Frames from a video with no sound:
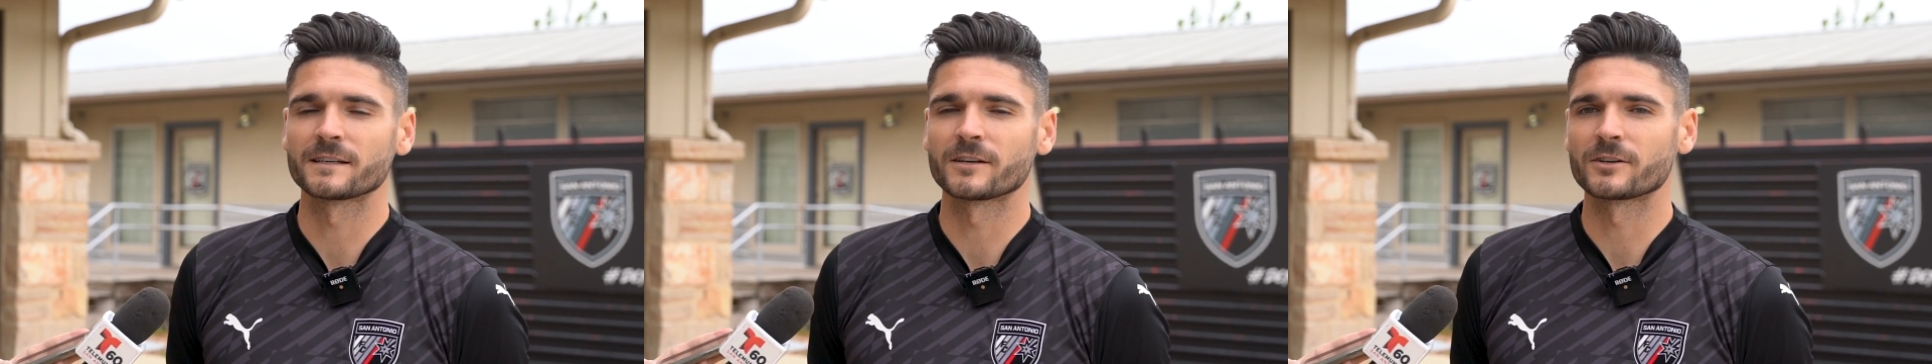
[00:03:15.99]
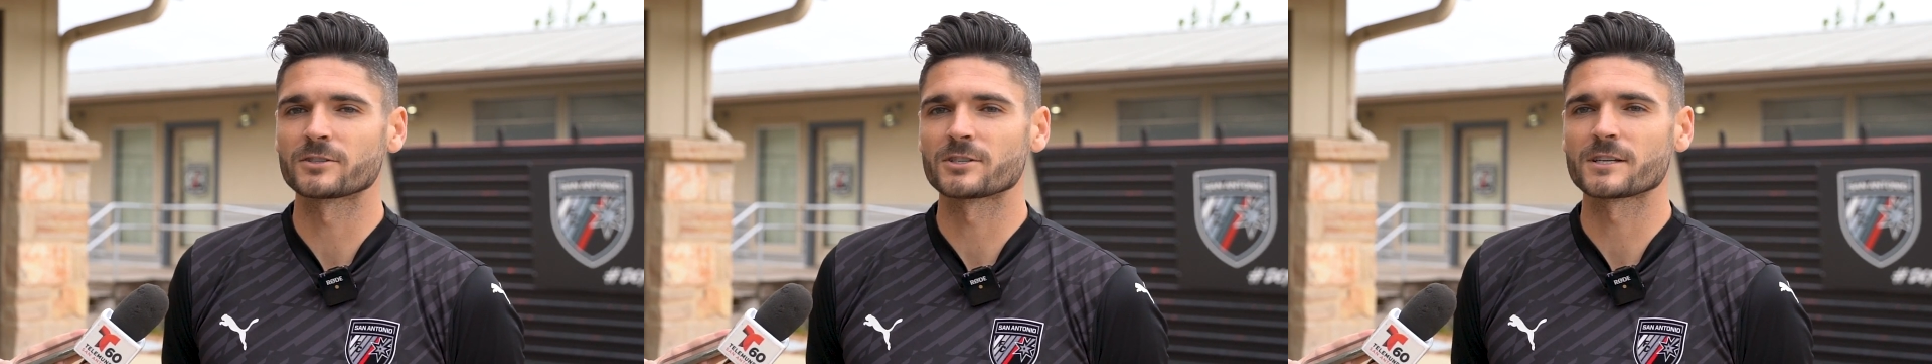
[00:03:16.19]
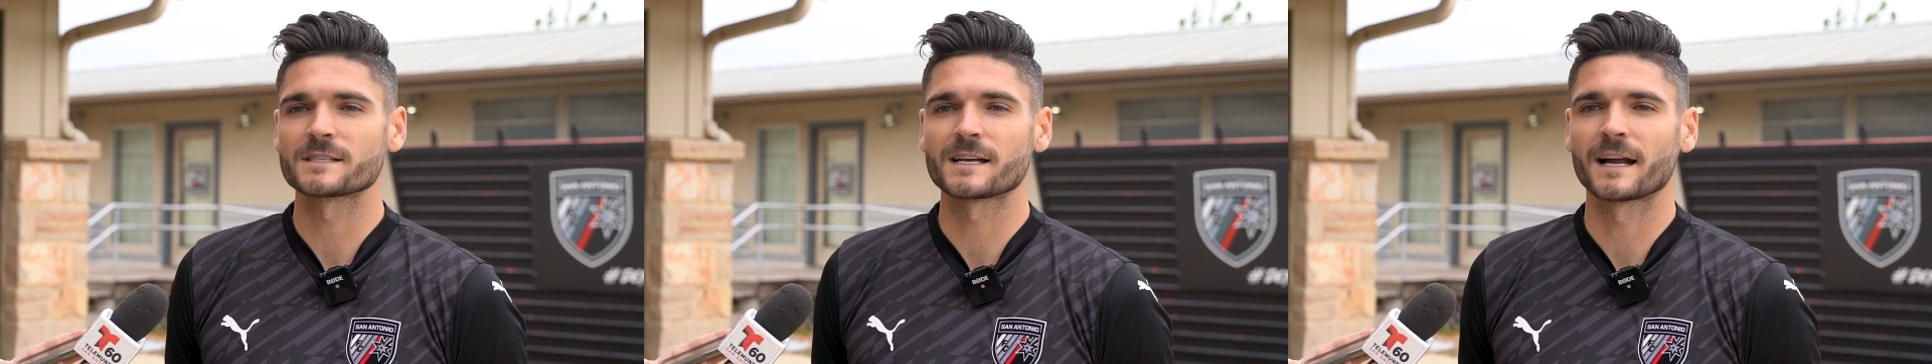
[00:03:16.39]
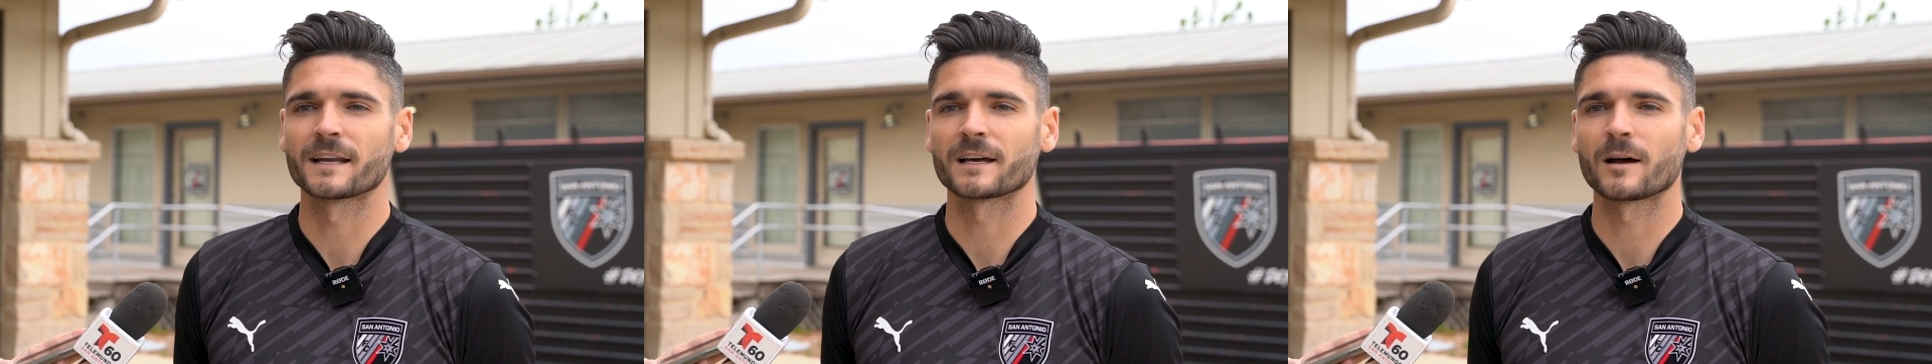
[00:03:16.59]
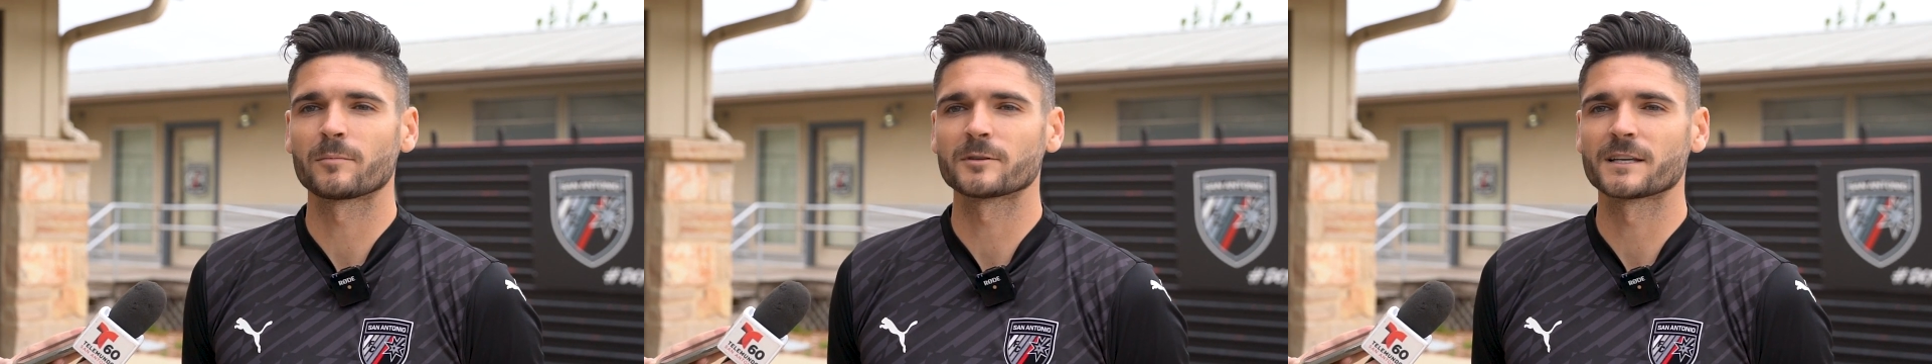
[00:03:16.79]
you know, just sign a
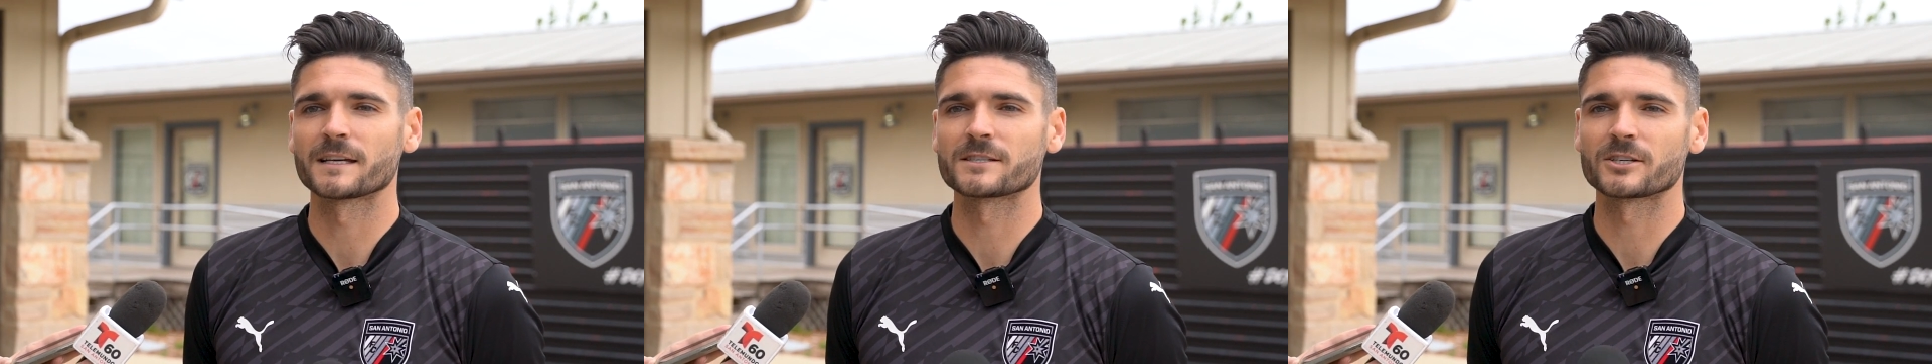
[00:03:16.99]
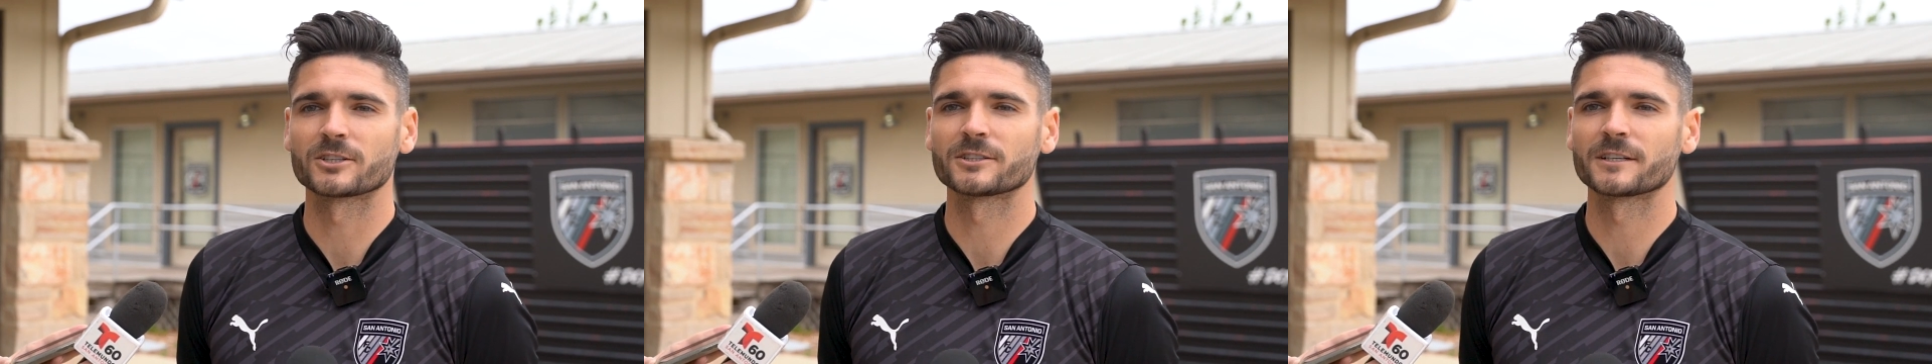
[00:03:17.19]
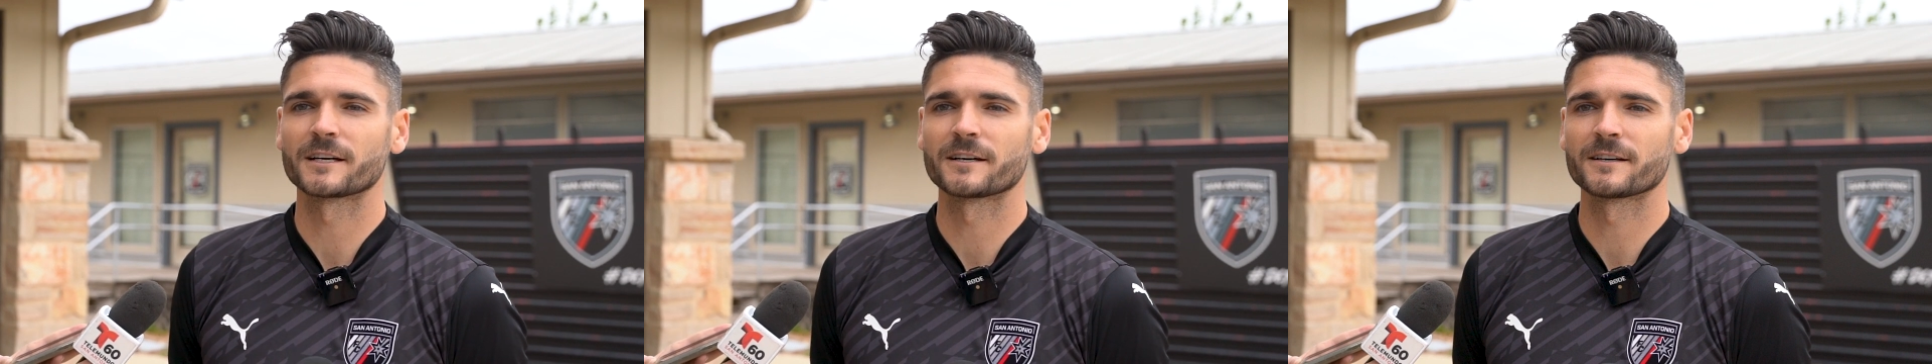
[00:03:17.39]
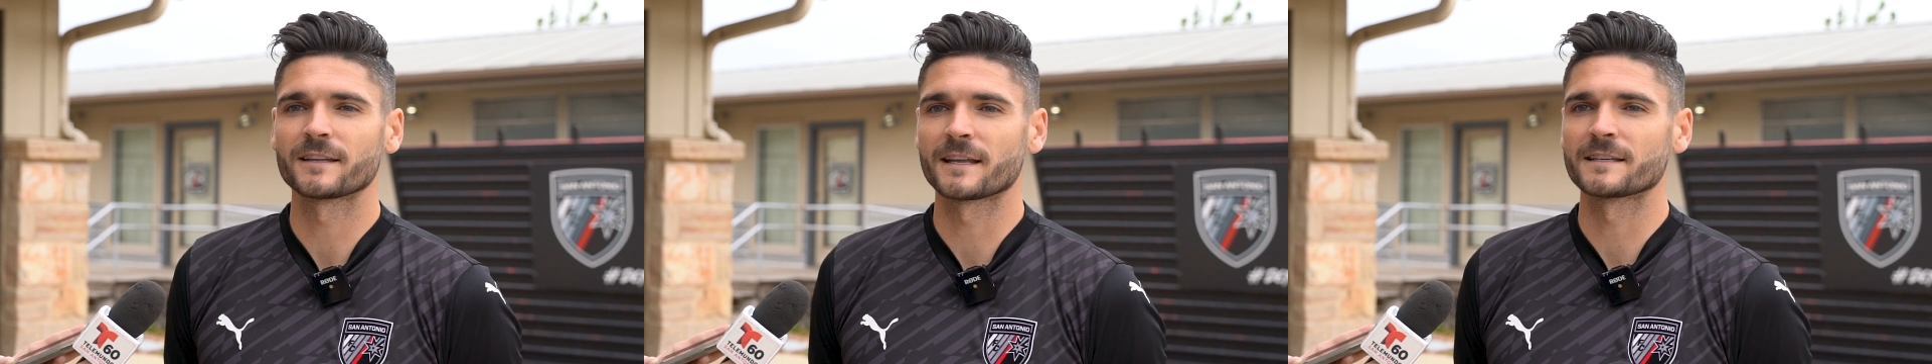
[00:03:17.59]
couple days earlier and